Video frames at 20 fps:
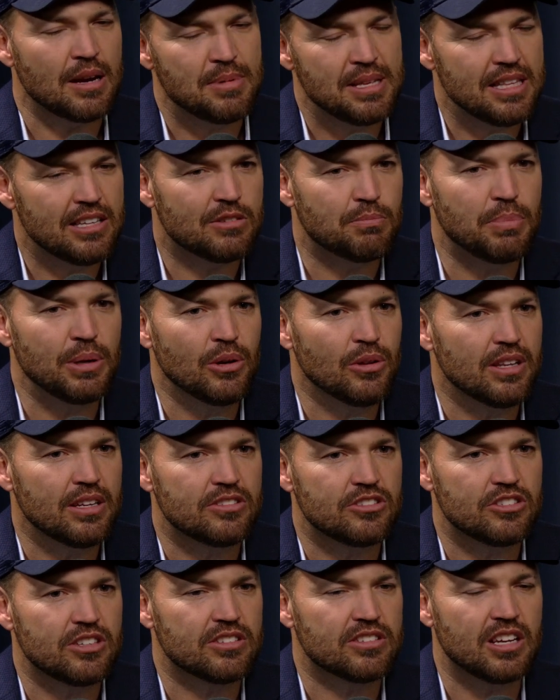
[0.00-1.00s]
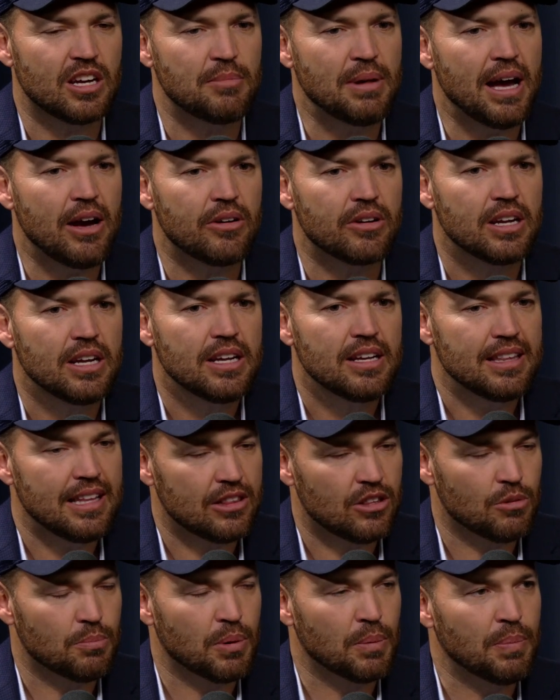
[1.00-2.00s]
I mean, this bill that's just come out
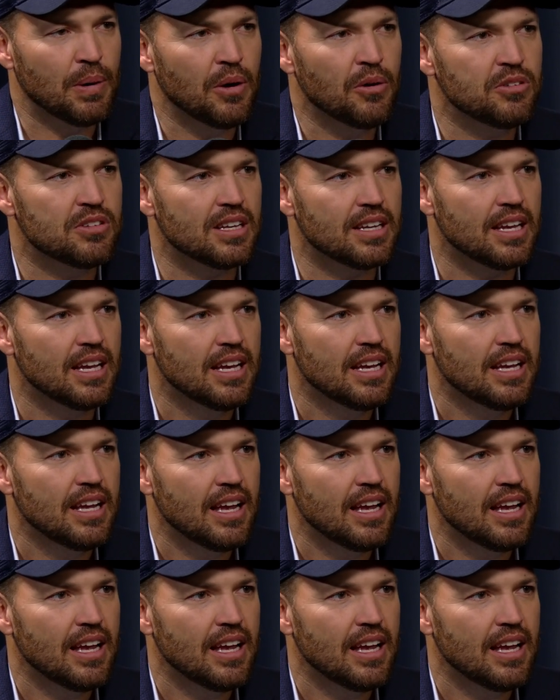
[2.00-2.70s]
that they're proposing